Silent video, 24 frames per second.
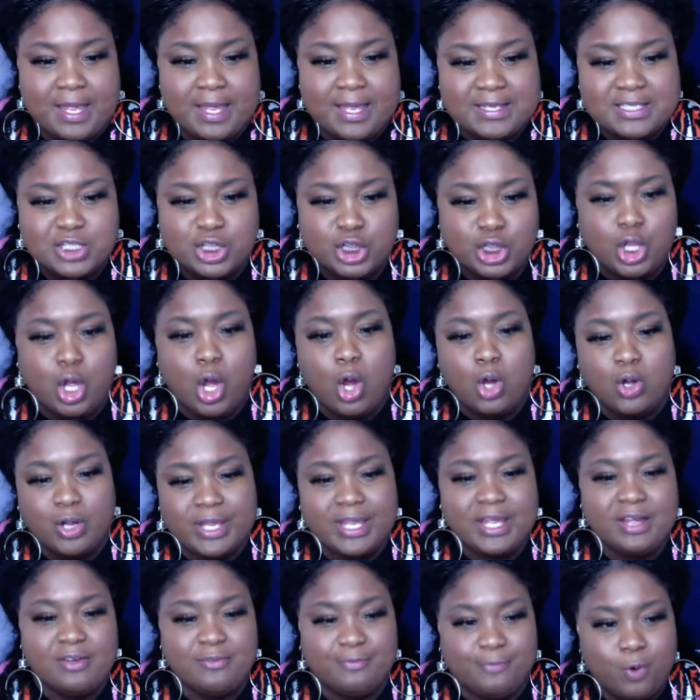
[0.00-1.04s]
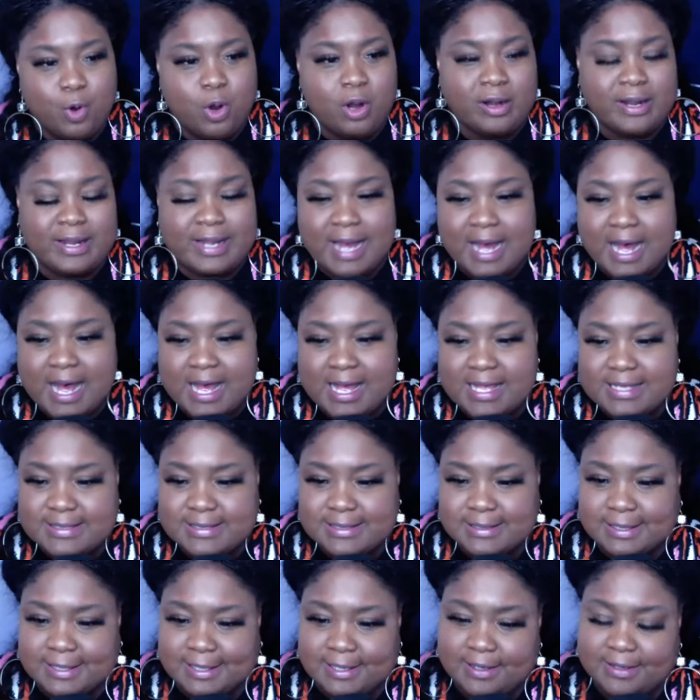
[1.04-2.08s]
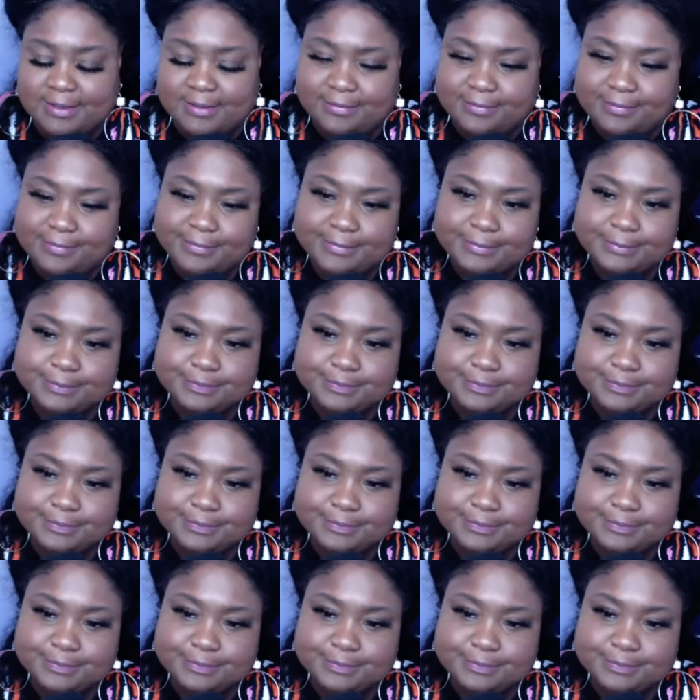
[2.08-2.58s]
is longing for God's love.